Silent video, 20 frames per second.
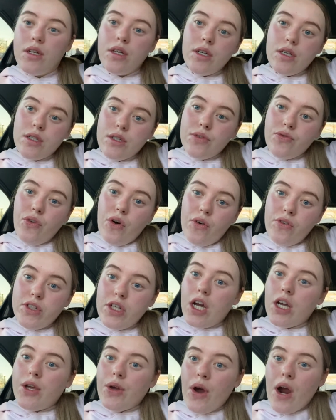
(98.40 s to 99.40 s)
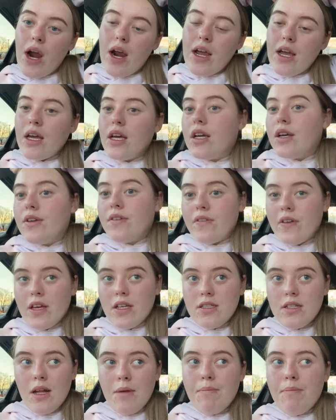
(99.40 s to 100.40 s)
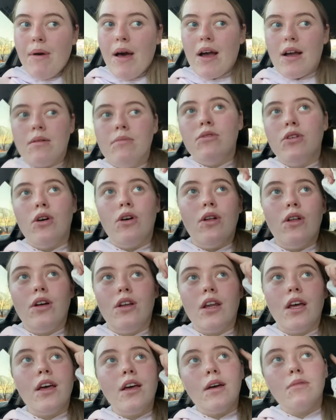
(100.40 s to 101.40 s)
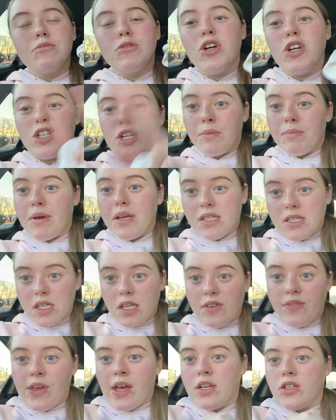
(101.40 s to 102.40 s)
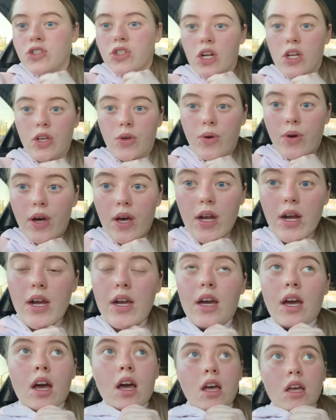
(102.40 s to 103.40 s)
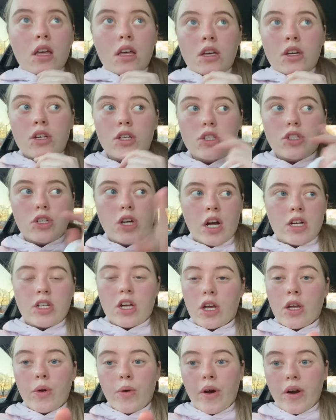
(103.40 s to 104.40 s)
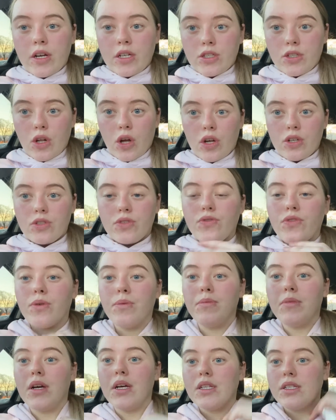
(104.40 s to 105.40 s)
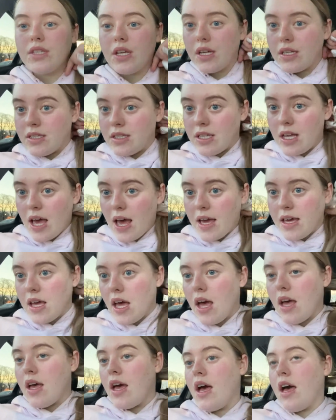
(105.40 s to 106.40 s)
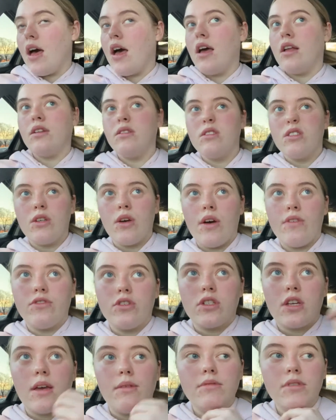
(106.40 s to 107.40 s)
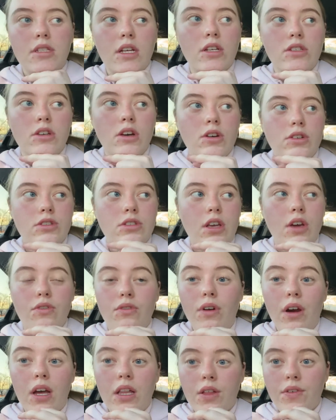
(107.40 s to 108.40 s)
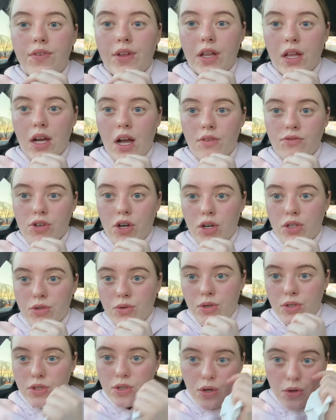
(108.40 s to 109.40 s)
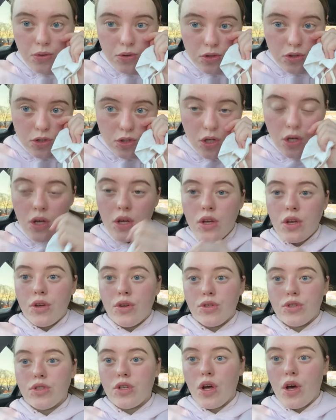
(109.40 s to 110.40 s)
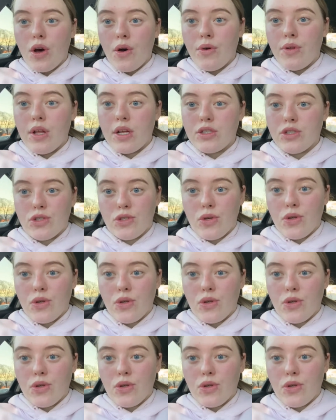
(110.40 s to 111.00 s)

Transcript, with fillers: it's 4th of January, first day back. I'm calling it basically 1st January. Dry January starts from today, and so I've just came to Tesco because I really feel like I've got to on toast. So let's do